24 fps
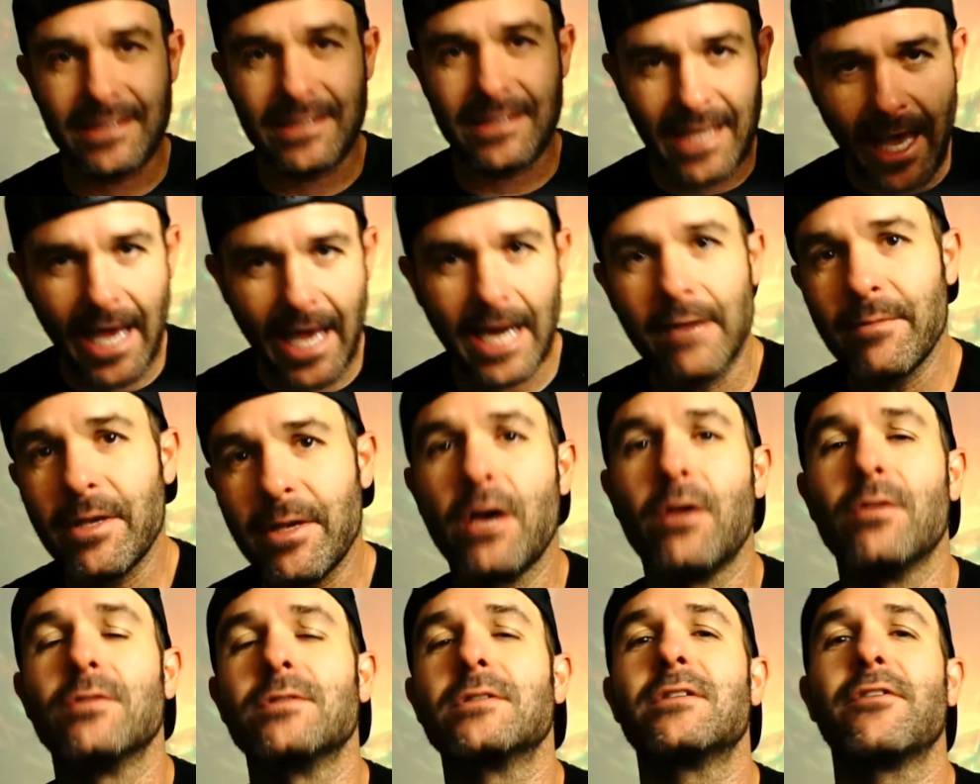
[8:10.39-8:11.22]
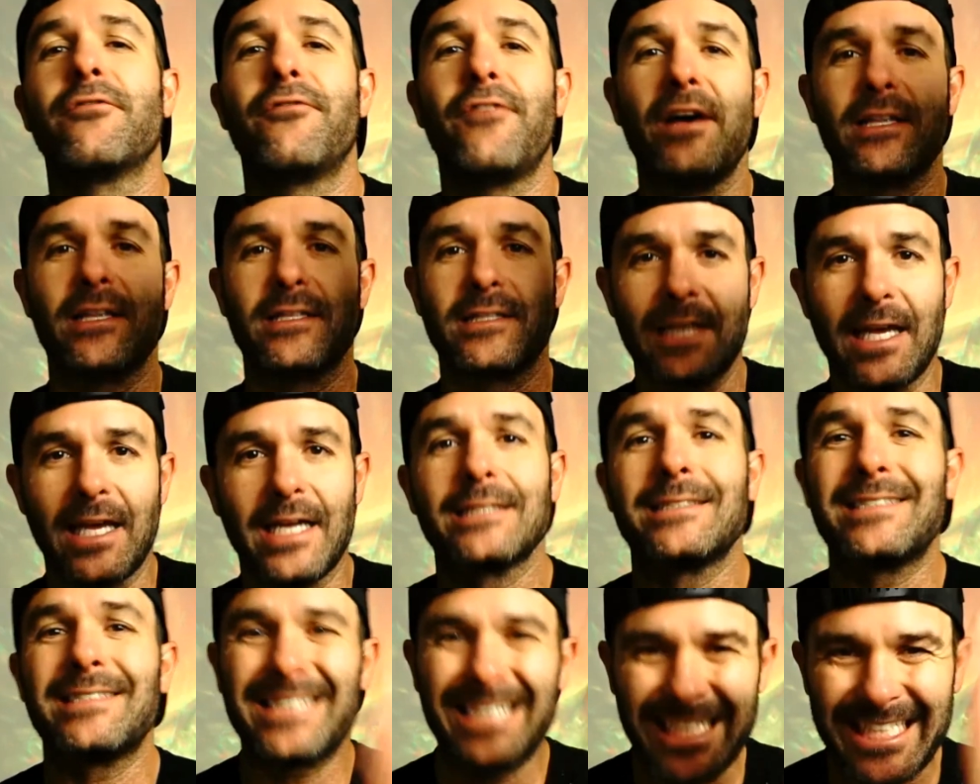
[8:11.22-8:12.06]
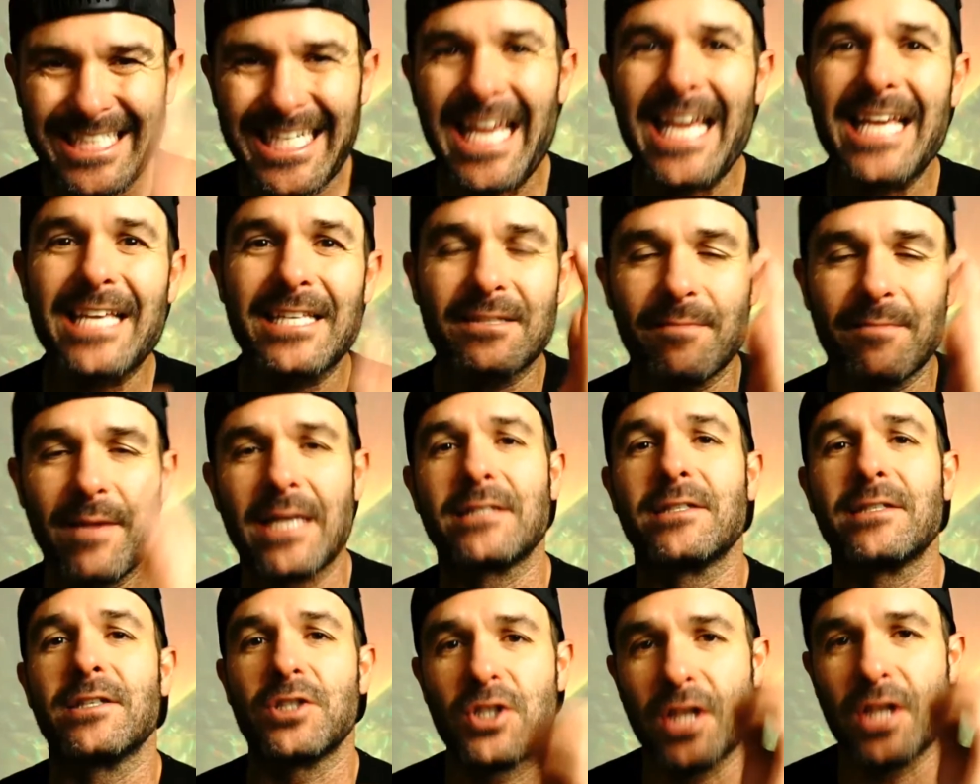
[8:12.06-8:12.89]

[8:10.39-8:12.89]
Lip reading: The enemy owns the fence. That is today's message.